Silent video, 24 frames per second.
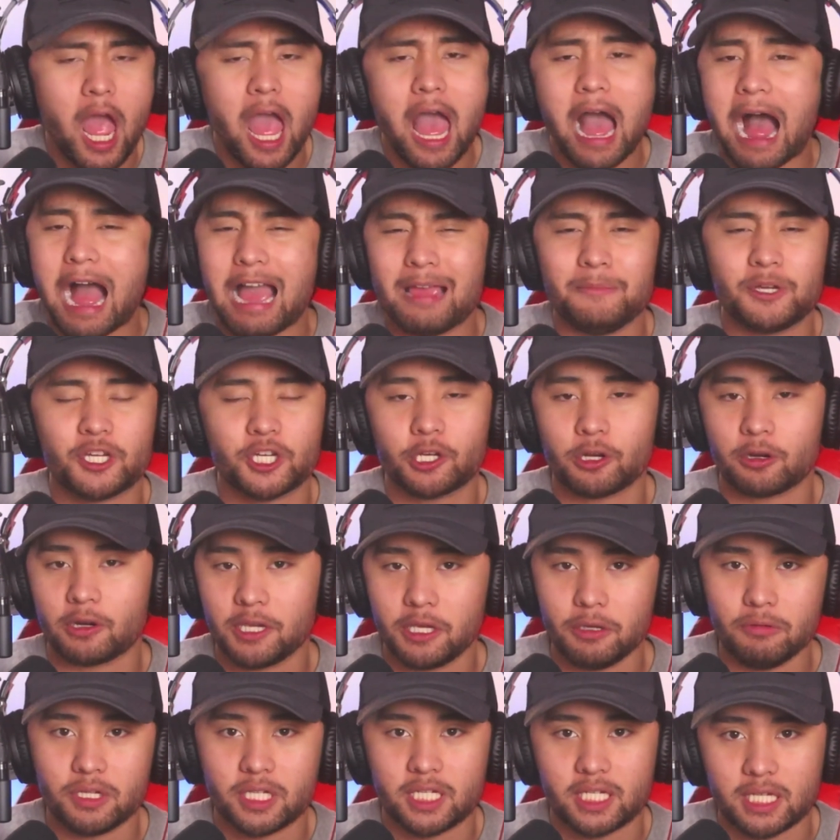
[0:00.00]
I'm sure
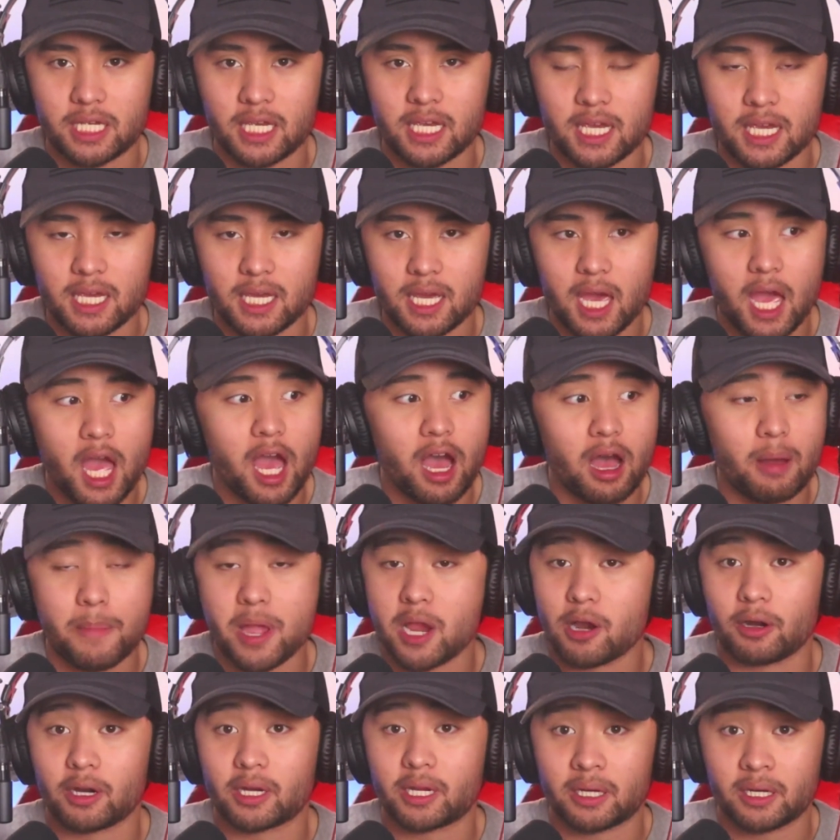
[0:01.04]
you see
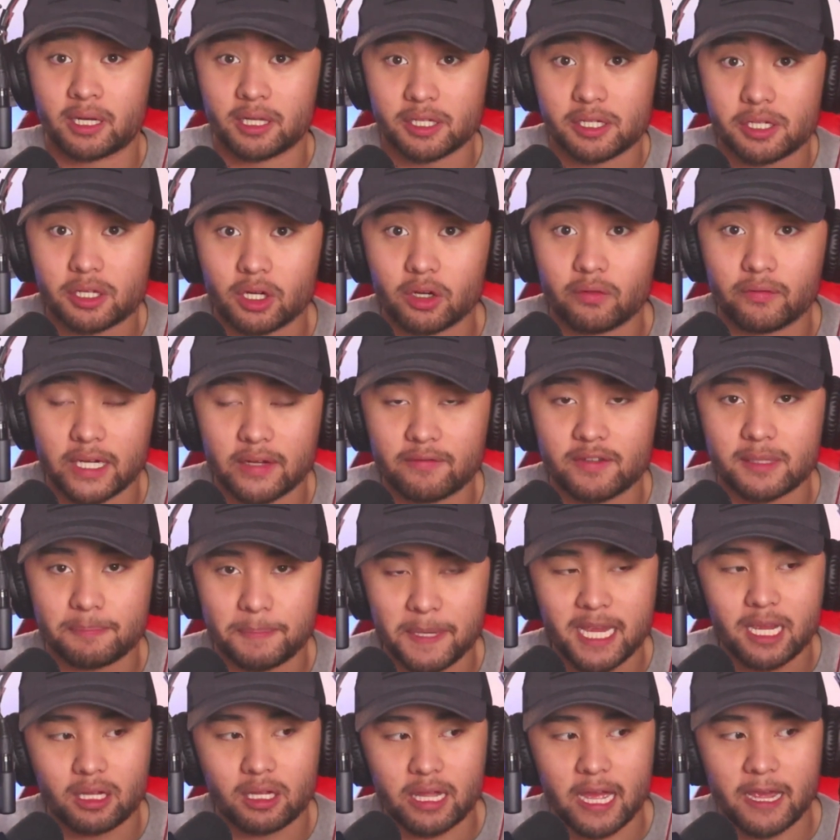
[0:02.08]
American conservatives
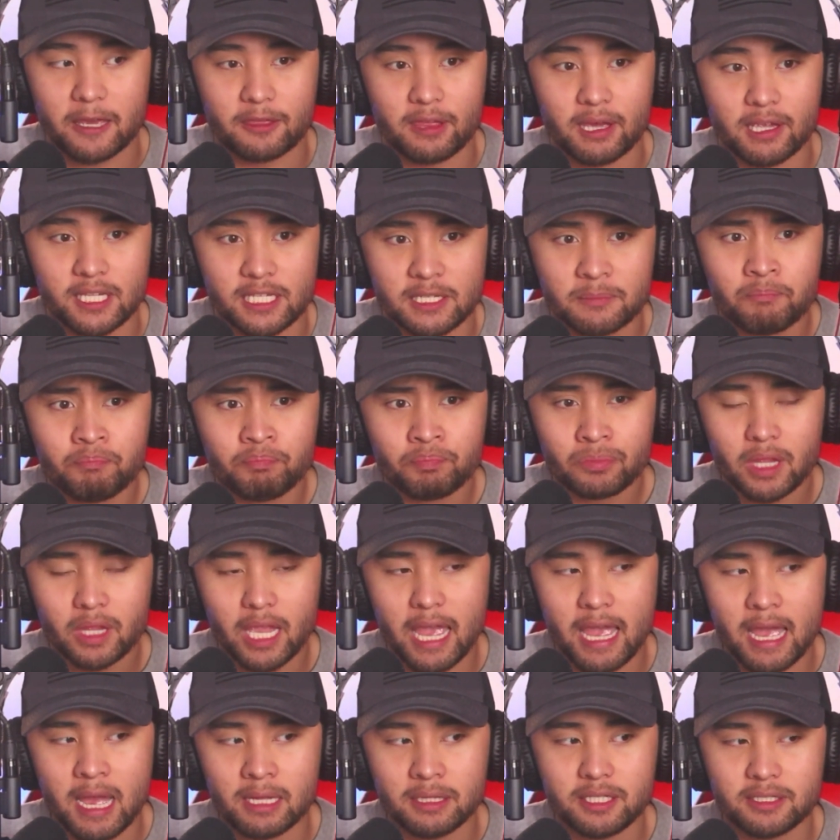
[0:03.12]
speak like this.
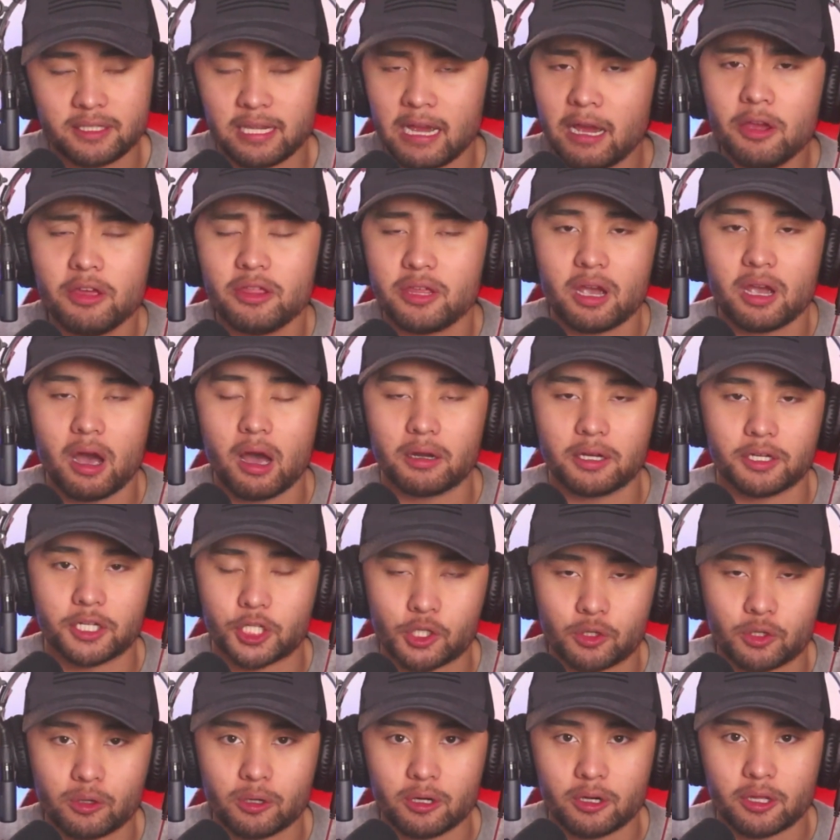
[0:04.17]
And to tell you the honest
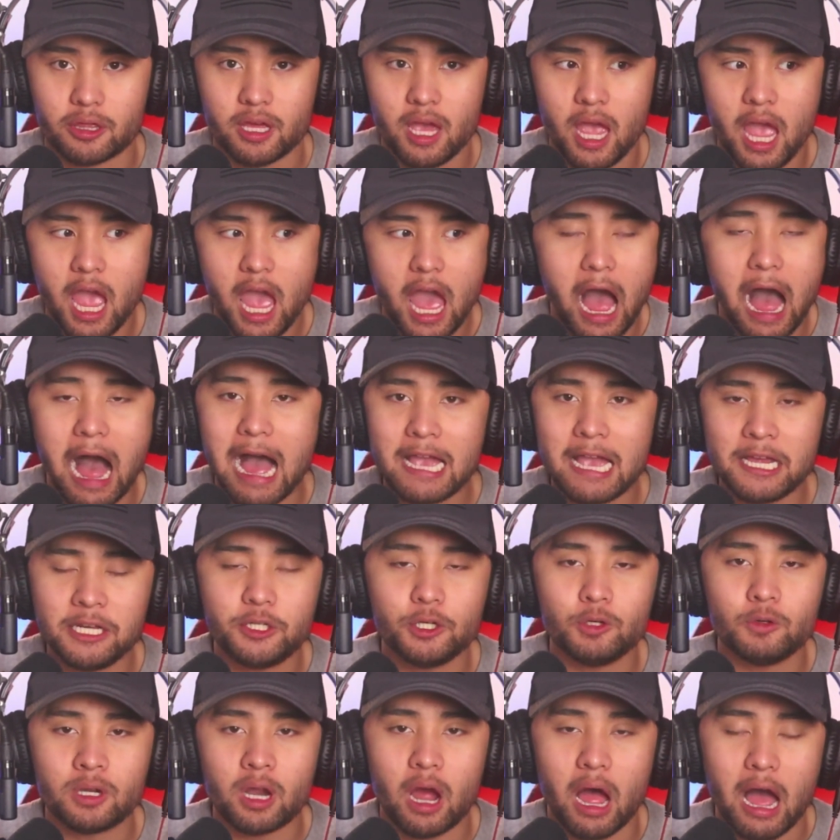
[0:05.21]
truth, I
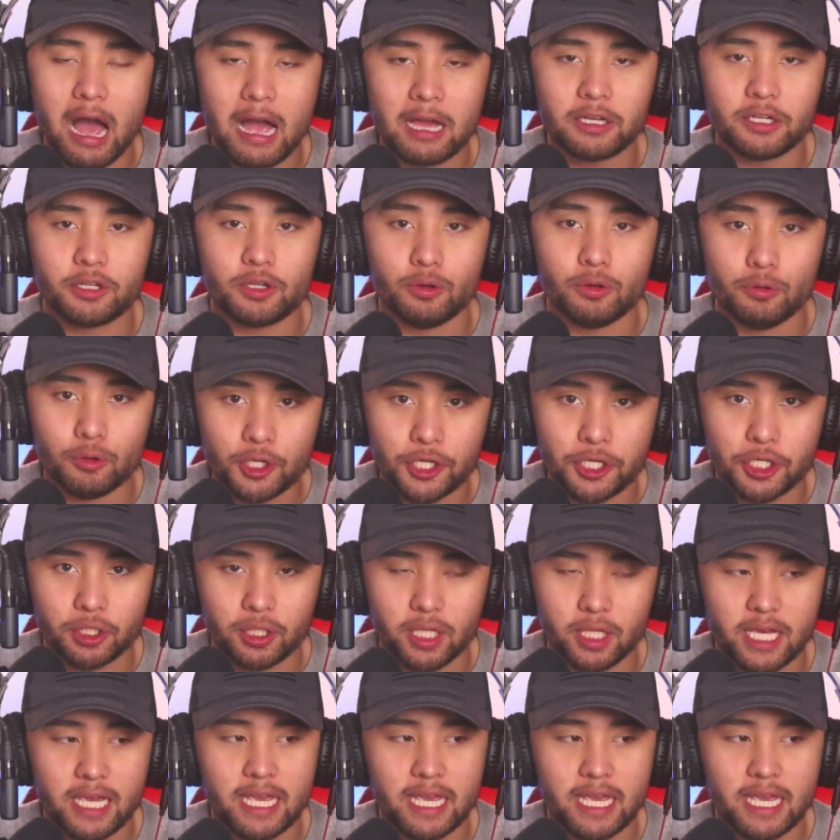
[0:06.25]
do not usually